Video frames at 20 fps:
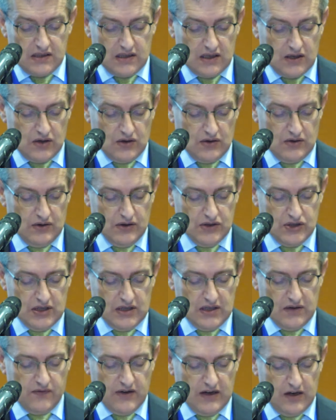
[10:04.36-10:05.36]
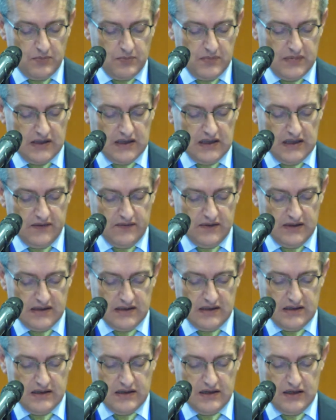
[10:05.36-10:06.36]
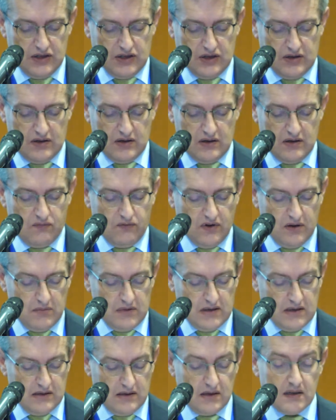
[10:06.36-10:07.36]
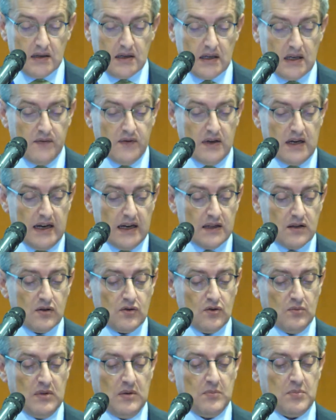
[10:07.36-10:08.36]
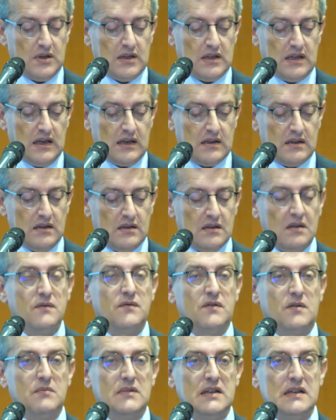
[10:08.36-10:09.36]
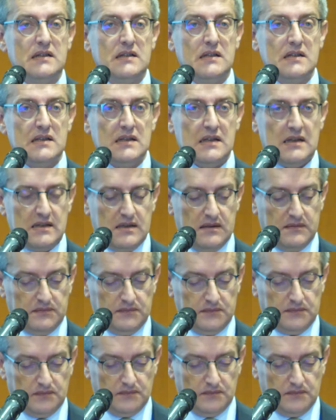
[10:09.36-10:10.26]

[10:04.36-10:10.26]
the technology and development levels in the region, women have a right to be protected from this disease.